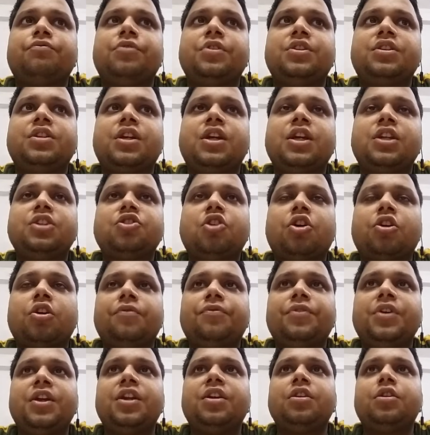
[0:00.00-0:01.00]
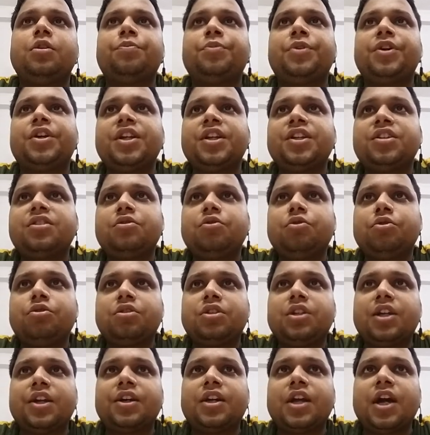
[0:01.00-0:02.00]
physical geography interprets those
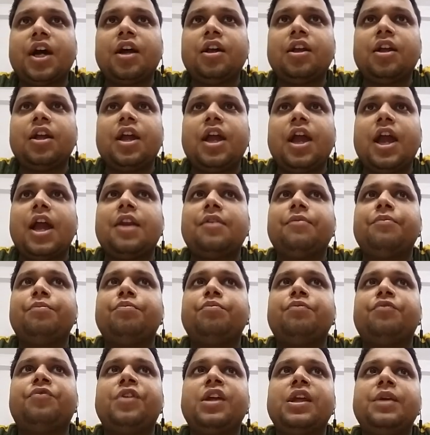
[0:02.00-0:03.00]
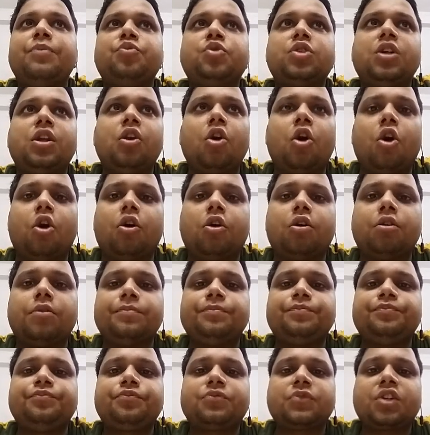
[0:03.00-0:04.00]
data and frames a law.
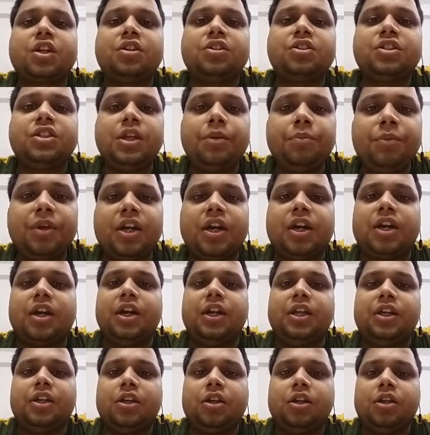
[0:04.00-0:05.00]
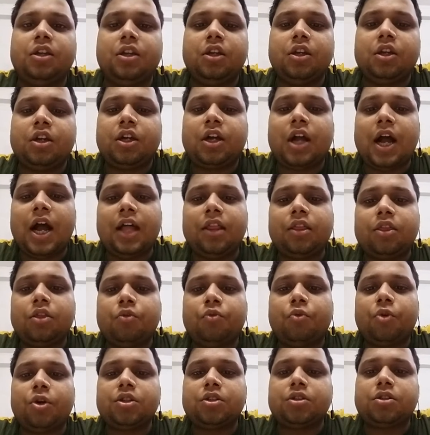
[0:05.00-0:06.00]
Similarly, Kant
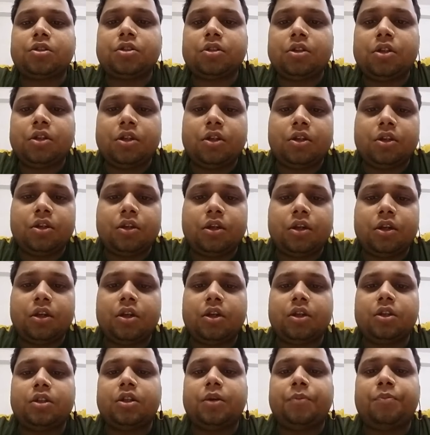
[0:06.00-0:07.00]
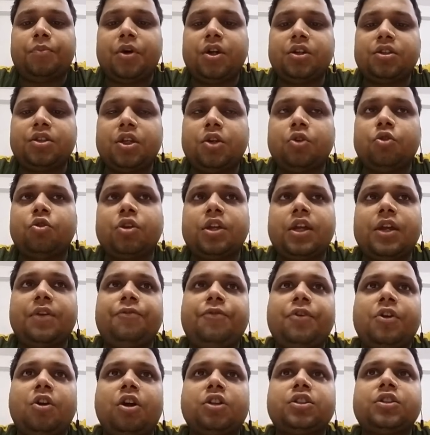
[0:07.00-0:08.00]
was the person who gave
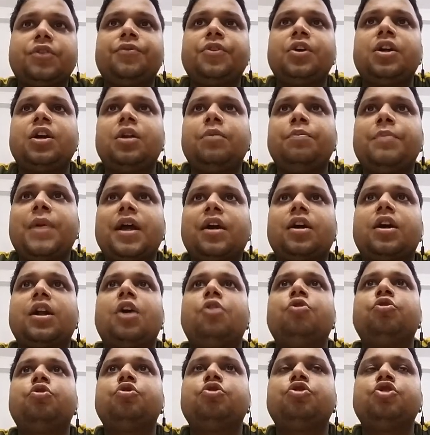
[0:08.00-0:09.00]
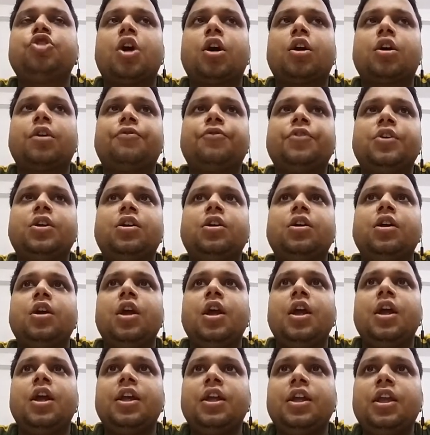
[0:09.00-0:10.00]
philosophical background to geography.
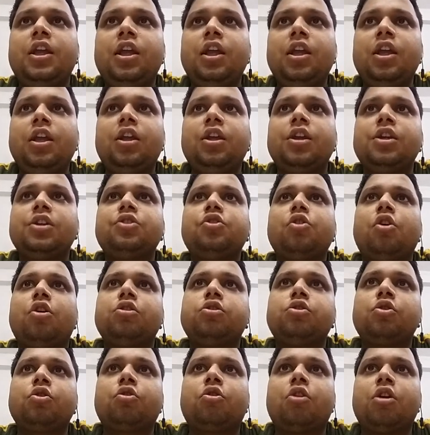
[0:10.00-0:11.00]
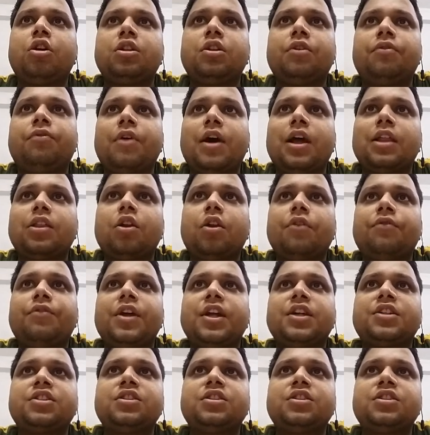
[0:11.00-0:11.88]
He is also called the father of